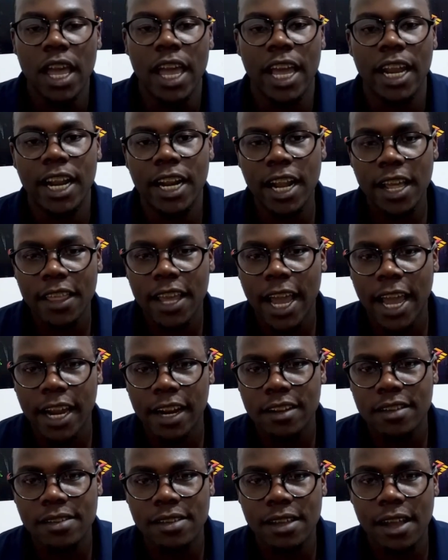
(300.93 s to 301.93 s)
And another kind
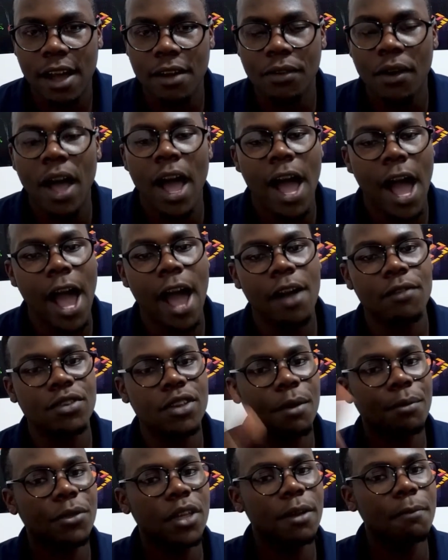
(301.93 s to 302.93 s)
of stuff, I have
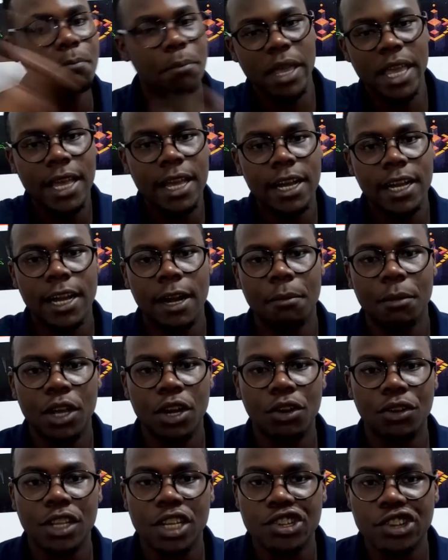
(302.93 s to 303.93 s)
something bigger coming
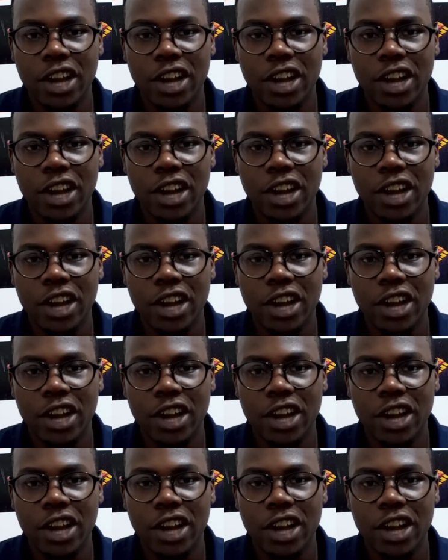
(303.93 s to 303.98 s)
on the